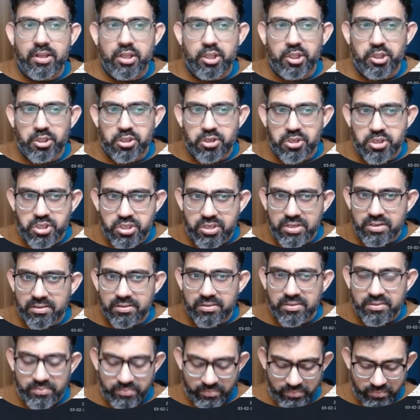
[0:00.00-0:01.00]
the year
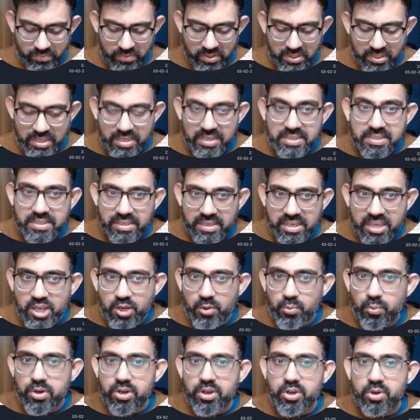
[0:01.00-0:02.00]
is
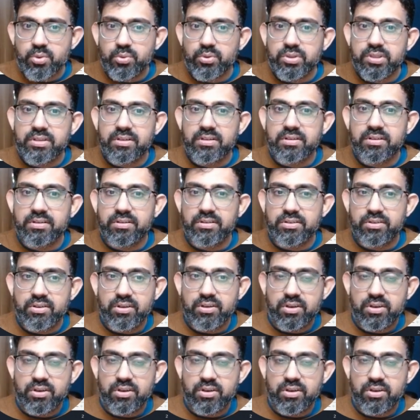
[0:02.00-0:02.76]
equal to the